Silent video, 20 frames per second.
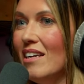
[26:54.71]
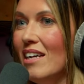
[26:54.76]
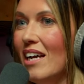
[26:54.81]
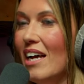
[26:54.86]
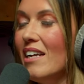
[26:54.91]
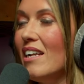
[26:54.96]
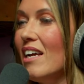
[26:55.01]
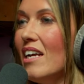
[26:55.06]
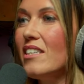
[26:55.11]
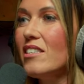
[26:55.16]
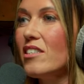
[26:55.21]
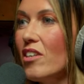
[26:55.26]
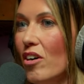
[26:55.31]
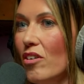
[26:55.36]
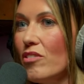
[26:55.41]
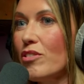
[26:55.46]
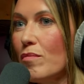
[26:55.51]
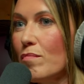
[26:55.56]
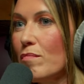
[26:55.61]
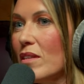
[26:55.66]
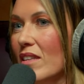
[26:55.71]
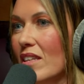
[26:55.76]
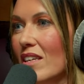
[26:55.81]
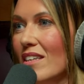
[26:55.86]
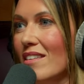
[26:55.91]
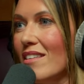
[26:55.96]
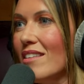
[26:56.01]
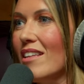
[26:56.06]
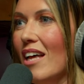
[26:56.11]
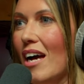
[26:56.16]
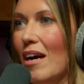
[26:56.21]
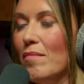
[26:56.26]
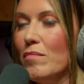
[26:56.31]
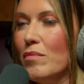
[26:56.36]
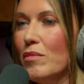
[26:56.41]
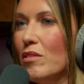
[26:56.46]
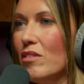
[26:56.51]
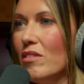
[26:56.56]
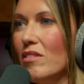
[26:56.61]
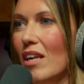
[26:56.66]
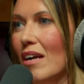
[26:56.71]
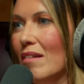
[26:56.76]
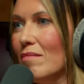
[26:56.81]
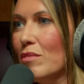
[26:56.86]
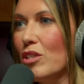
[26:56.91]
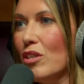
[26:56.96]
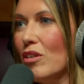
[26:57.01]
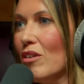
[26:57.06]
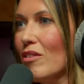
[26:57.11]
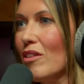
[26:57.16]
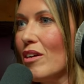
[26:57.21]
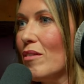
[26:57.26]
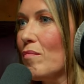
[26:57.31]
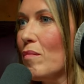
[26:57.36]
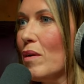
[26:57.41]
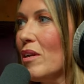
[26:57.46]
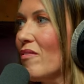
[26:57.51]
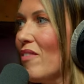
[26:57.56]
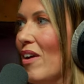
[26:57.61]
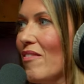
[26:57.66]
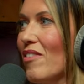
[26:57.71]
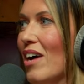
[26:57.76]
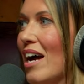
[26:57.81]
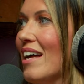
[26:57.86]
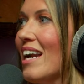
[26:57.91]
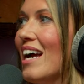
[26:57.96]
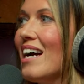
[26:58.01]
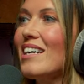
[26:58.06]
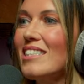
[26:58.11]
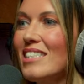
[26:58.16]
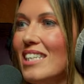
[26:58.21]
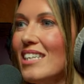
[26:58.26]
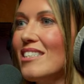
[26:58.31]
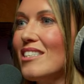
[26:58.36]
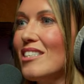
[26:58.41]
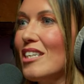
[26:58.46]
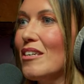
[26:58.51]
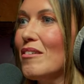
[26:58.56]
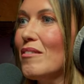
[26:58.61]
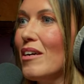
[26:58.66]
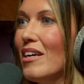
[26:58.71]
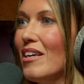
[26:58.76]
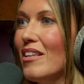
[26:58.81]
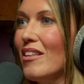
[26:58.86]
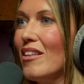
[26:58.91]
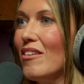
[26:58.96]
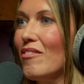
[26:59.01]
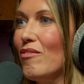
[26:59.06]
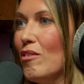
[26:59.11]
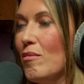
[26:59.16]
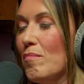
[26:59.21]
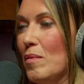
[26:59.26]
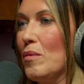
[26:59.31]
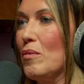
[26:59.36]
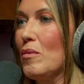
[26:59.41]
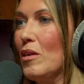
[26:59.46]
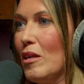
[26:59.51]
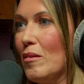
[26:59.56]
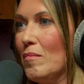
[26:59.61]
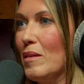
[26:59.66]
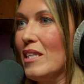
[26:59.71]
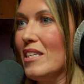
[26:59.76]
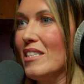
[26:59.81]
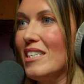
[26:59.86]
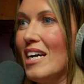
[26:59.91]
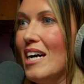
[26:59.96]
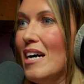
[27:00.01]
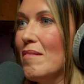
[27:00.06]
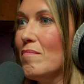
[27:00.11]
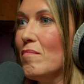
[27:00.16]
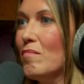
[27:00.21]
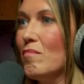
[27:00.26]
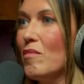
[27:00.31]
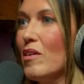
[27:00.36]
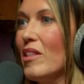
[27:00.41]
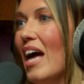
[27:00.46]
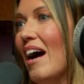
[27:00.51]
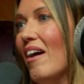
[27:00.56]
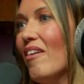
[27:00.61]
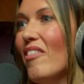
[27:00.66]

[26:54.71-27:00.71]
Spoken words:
and not something that I'm sure that we'd have ever had access to at the football club at the time without